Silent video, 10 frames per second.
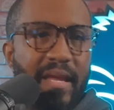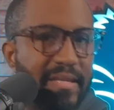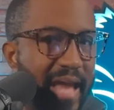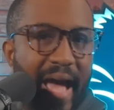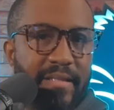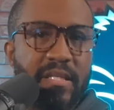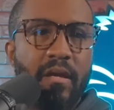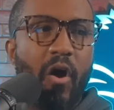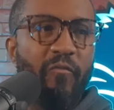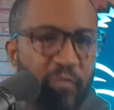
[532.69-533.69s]

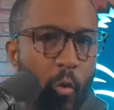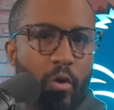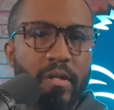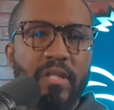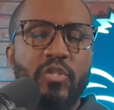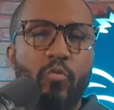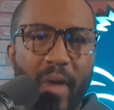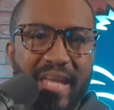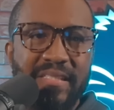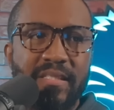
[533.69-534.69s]
cannot afford
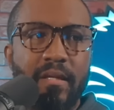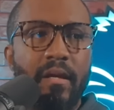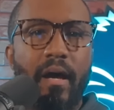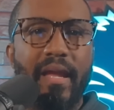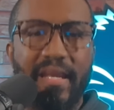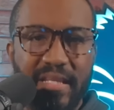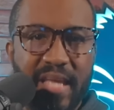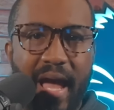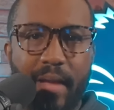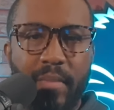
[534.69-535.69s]
to waste
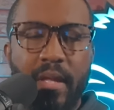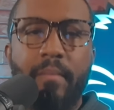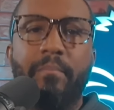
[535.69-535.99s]
any time.